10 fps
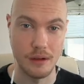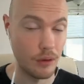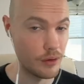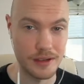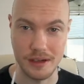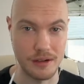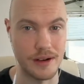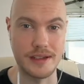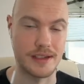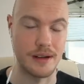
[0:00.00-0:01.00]
or you can
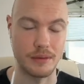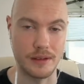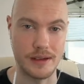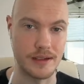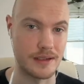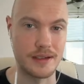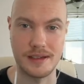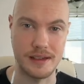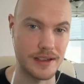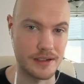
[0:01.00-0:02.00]
create separate leagues. You can
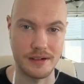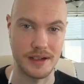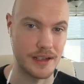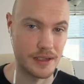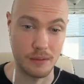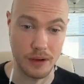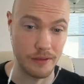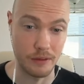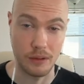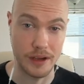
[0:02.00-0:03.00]
slice it or dice it
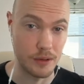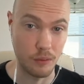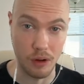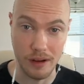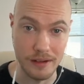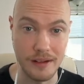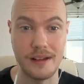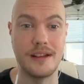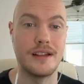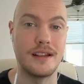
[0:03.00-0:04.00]
whatever way you want.
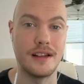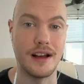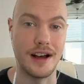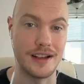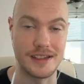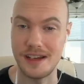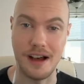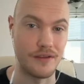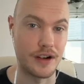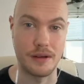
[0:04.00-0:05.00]
It's
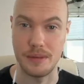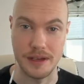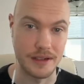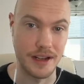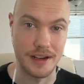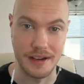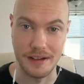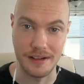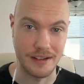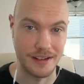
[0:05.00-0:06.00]
not very
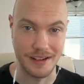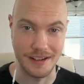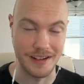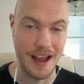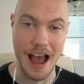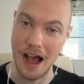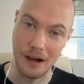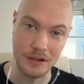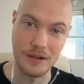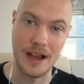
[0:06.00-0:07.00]
opinionated in
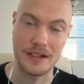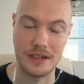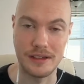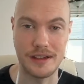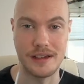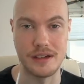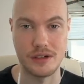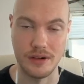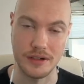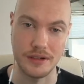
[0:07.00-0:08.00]
how you actually
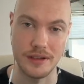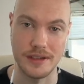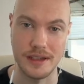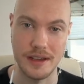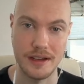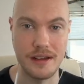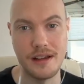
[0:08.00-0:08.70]
structure this thing,